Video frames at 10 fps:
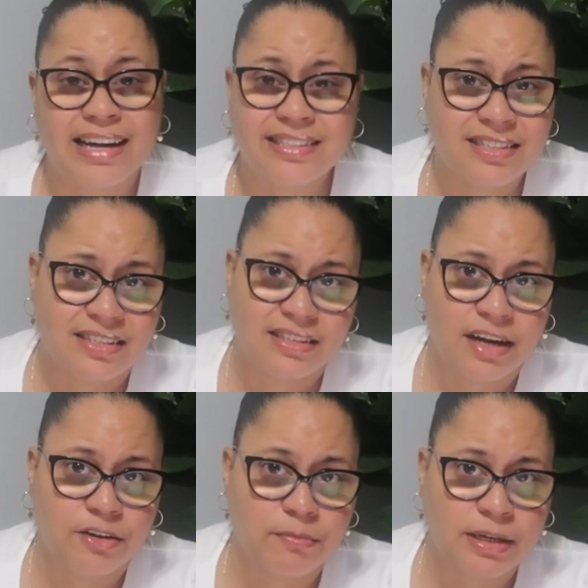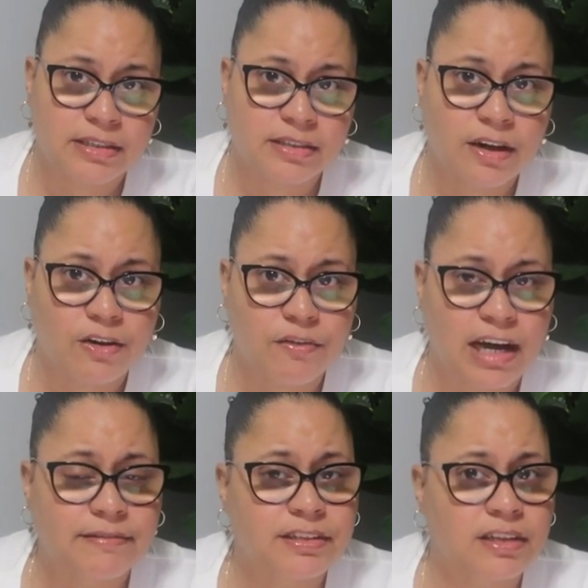as a designer myself, I
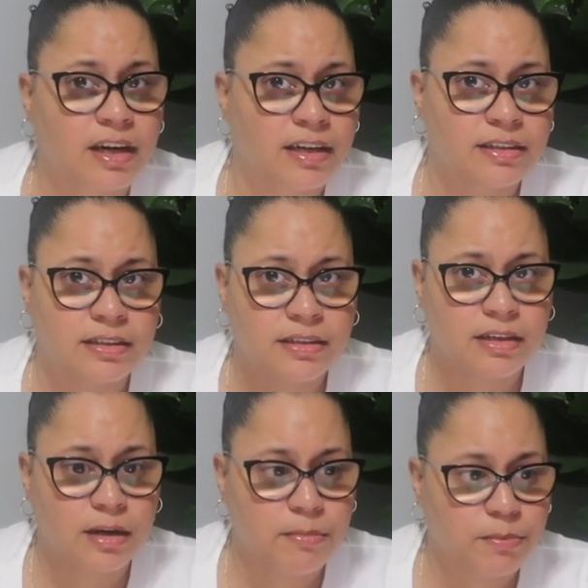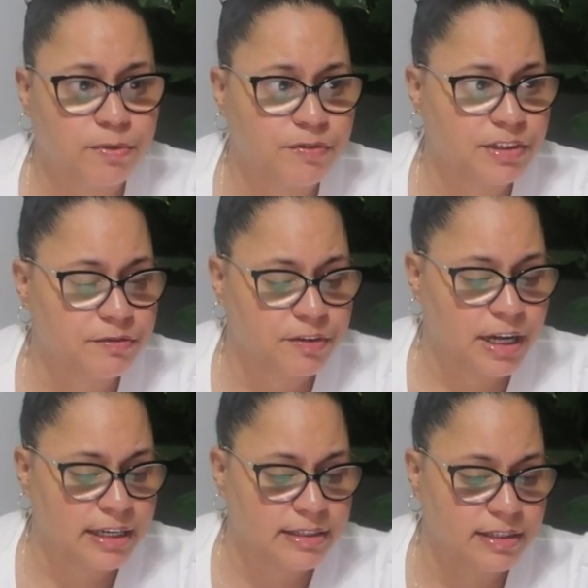have to constantly come up with
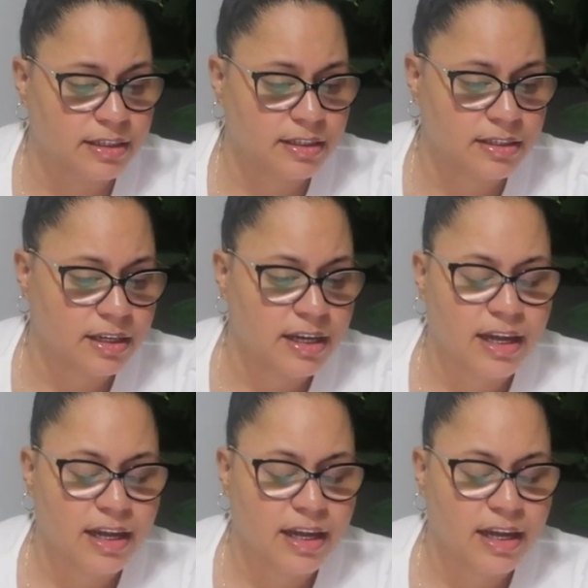different ideas.